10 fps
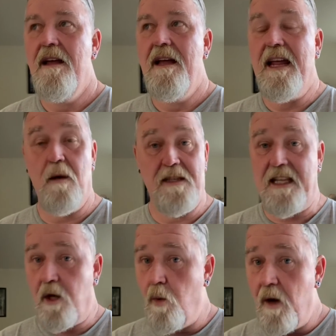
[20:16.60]
it was the
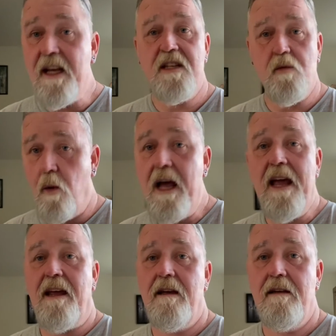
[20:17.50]
quickest
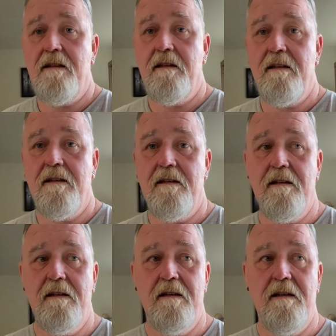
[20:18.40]
way
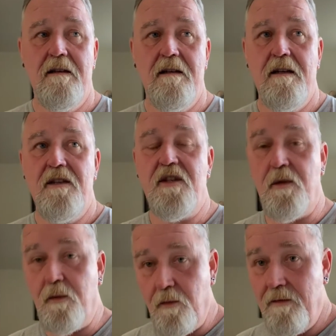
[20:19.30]

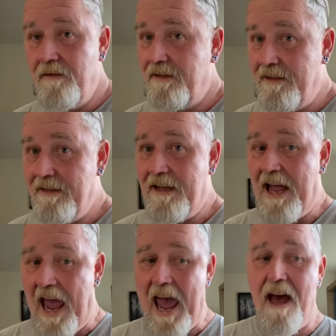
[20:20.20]
to
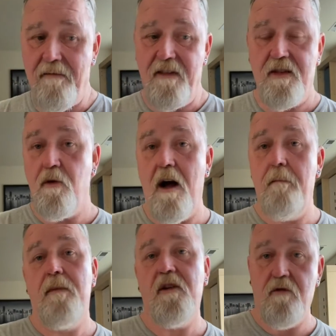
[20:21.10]
have this
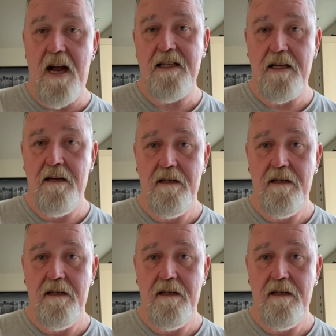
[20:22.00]
problem addressed.